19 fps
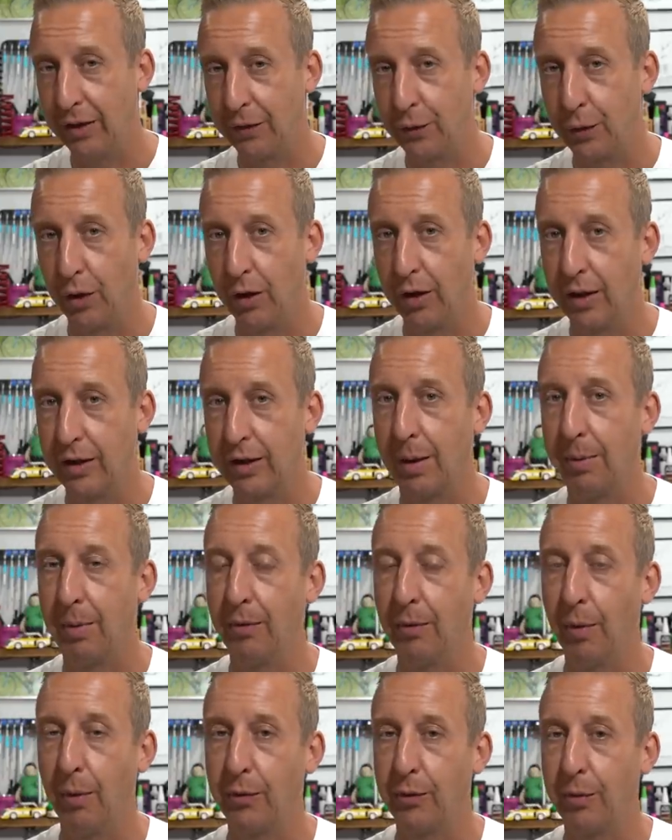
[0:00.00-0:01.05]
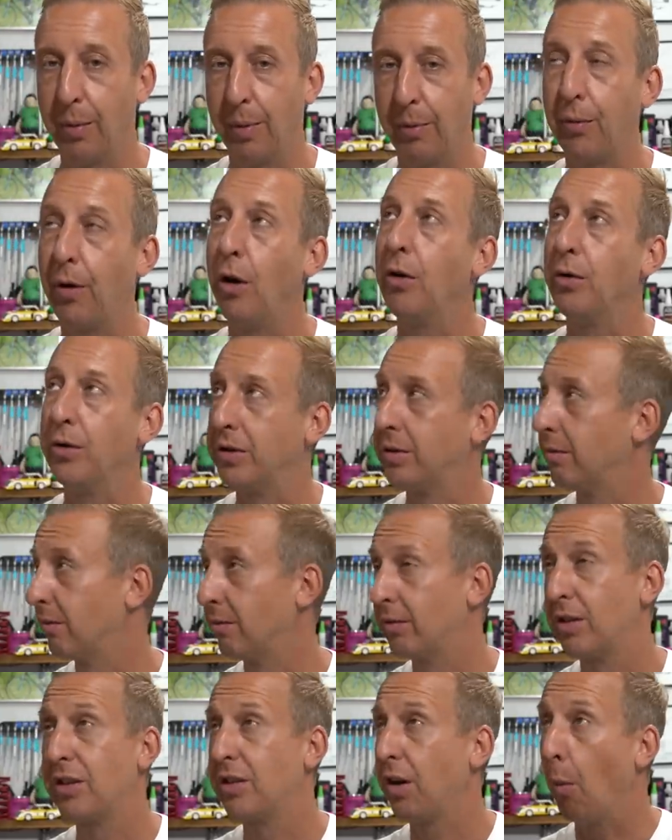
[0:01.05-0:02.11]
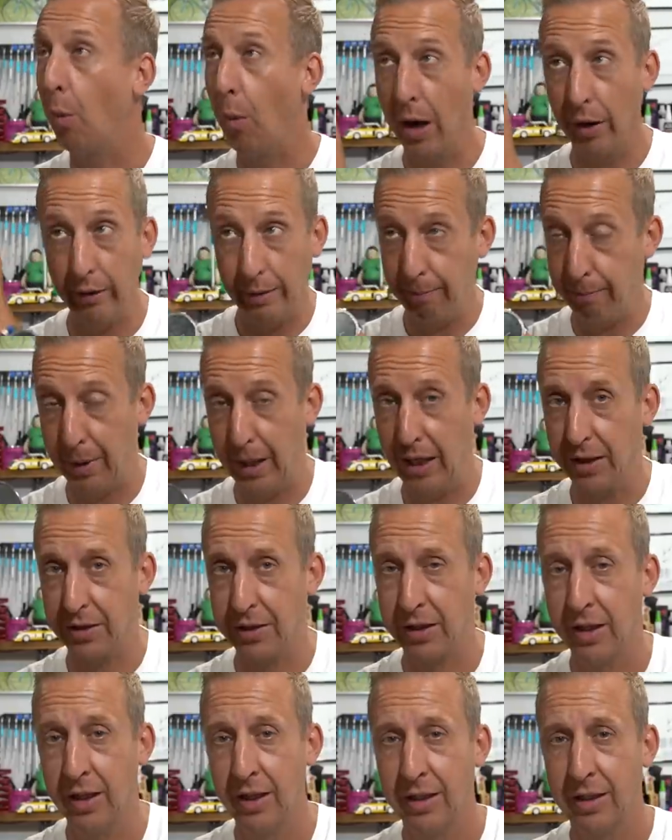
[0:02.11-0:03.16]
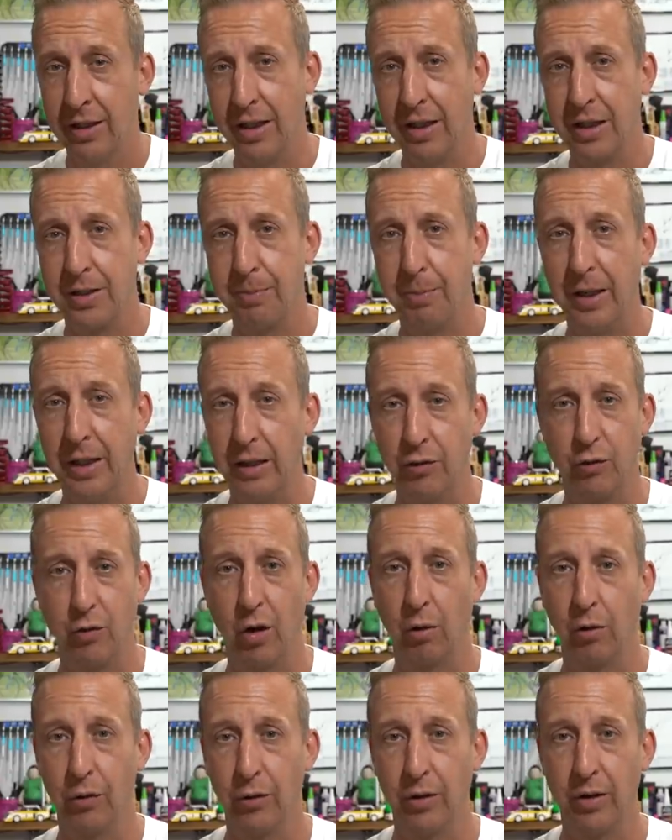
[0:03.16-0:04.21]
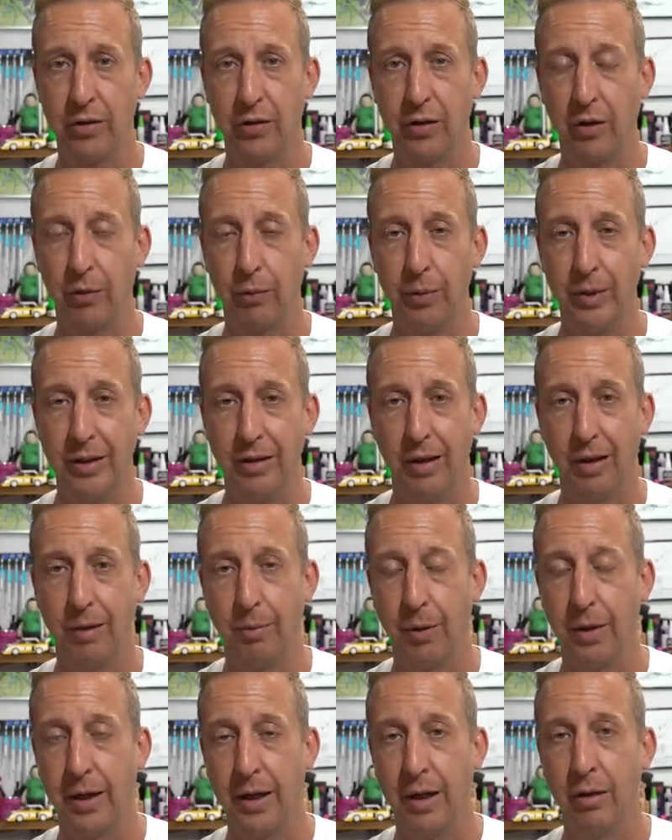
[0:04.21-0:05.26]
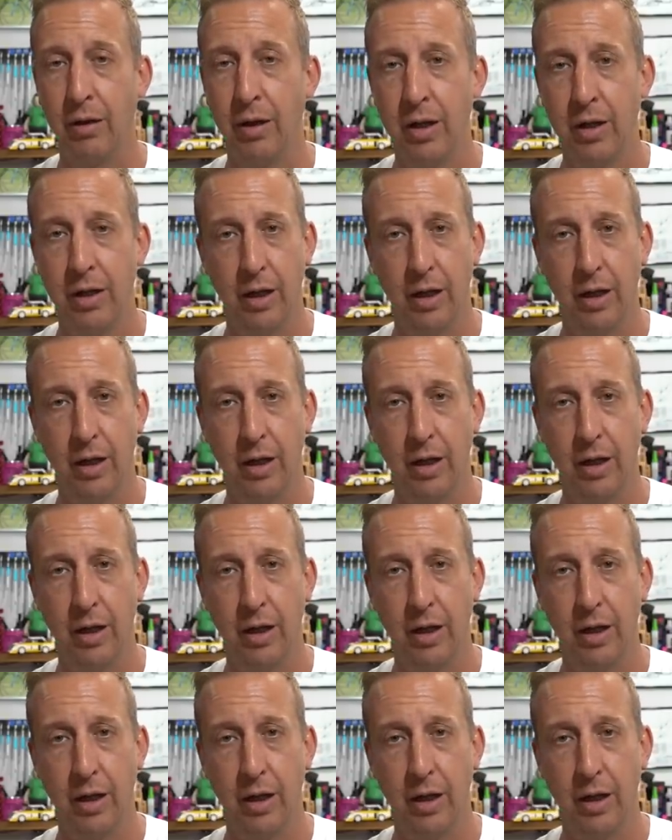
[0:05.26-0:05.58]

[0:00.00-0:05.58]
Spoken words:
I've got a couple of Optima Pros somewhere in bits, speed controllers and stuff would be dead by now.